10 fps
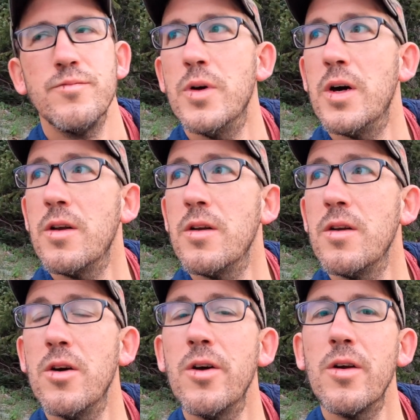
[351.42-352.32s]
but
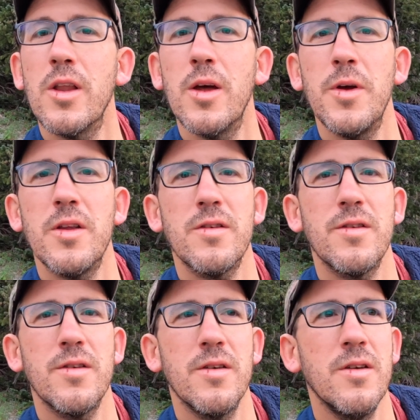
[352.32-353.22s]
know your
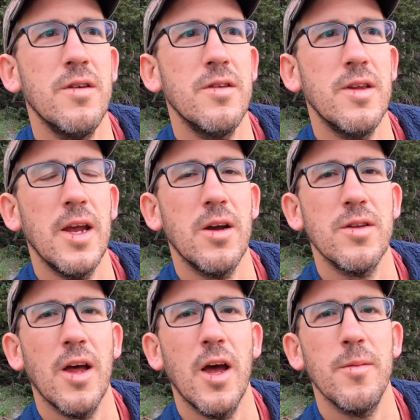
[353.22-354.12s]
limits. Take your
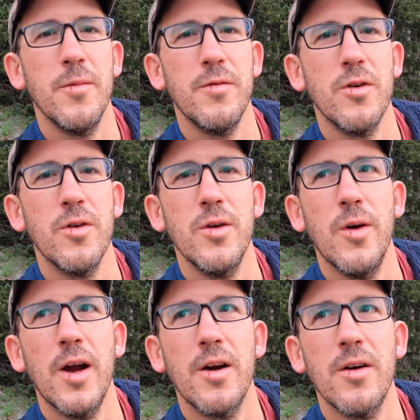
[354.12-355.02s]
time if you're a new
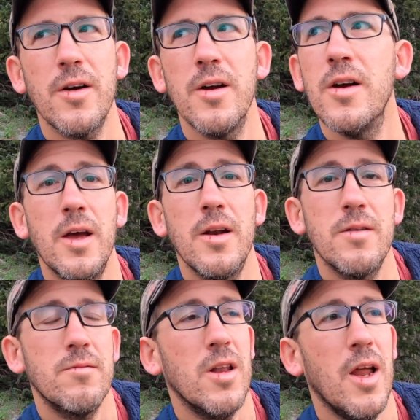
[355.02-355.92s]
hiker.
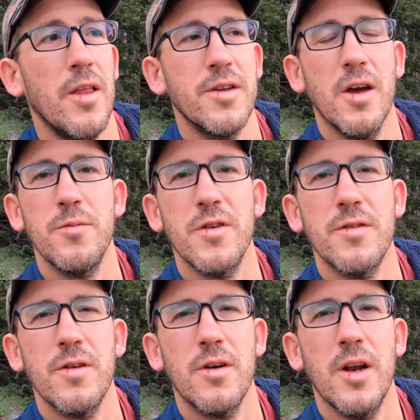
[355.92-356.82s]
And a lot of the times
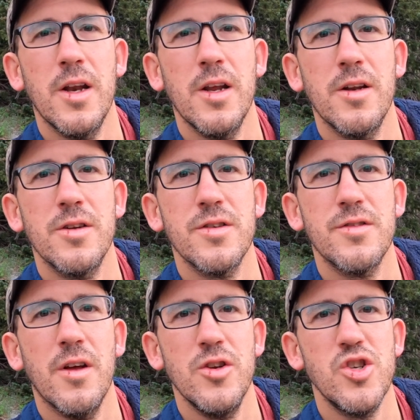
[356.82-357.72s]
it's a good idea to
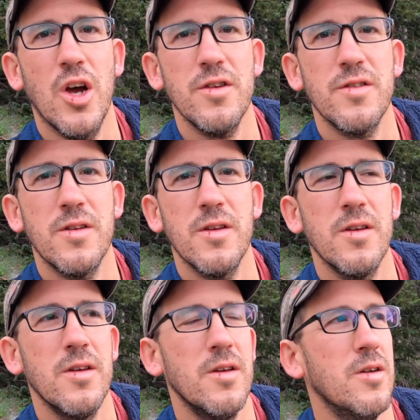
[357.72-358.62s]
just adjust
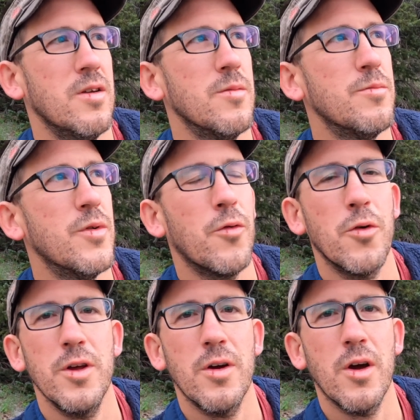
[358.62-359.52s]

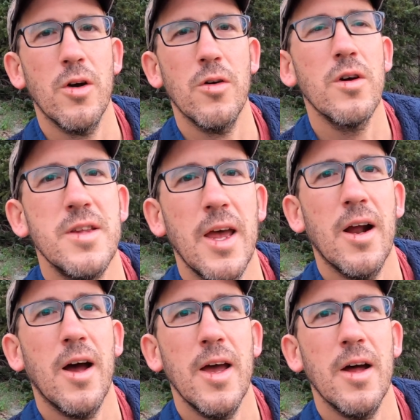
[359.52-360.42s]
before you go. Stay at a
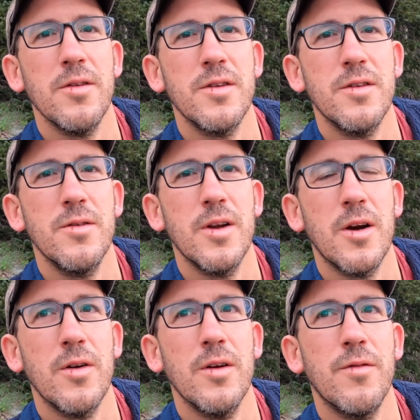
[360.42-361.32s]
high altitude
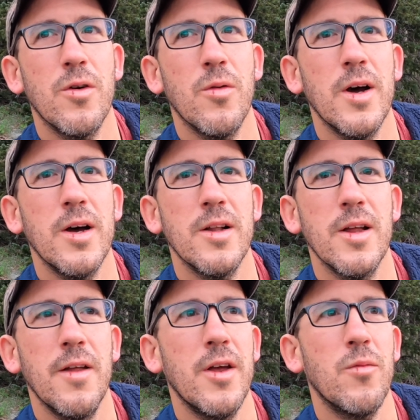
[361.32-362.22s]
area for a while
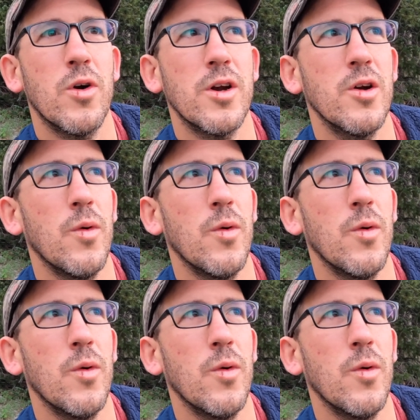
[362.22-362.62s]
and then work your